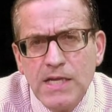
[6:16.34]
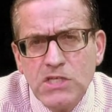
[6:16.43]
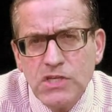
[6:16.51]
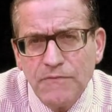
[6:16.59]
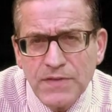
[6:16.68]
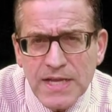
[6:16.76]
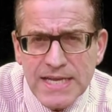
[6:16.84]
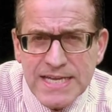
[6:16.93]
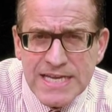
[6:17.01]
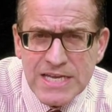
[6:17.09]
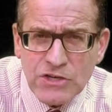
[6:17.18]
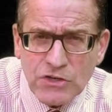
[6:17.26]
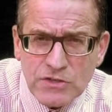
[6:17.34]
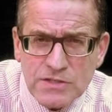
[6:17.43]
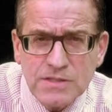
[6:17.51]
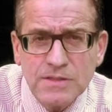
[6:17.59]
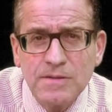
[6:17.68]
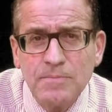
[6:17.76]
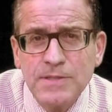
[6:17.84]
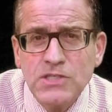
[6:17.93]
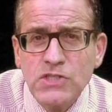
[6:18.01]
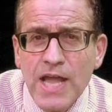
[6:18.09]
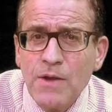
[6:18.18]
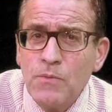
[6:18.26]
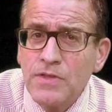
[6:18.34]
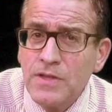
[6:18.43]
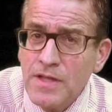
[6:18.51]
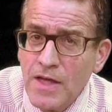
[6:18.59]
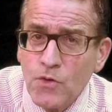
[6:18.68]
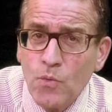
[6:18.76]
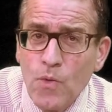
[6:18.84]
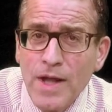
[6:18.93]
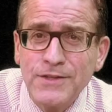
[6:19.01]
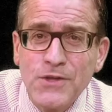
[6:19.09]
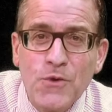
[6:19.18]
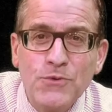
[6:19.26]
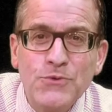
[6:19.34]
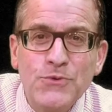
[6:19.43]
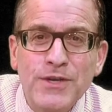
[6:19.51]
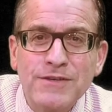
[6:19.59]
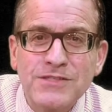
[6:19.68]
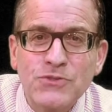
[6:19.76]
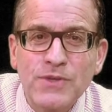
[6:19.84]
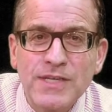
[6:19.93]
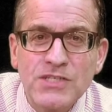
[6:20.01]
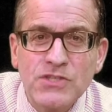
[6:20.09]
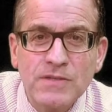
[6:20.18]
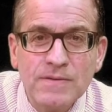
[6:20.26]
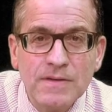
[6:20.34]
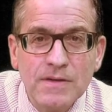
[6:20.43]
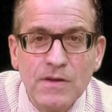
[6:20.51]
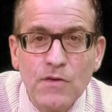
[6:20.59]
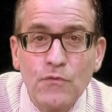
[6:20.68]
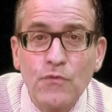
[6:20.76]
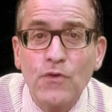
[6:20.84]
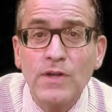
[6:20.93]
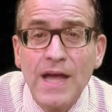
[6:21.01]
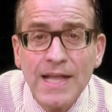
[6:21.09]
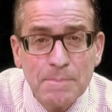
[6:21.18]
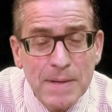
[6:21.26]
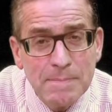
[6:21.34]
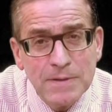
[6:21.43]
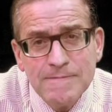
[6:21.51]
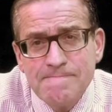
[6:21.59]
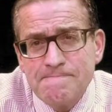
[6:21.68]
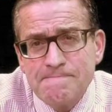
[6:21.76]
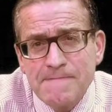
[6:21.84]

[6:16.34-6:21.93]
Shifting gears, but staying with another well known New Year's tradition, for a lot of people,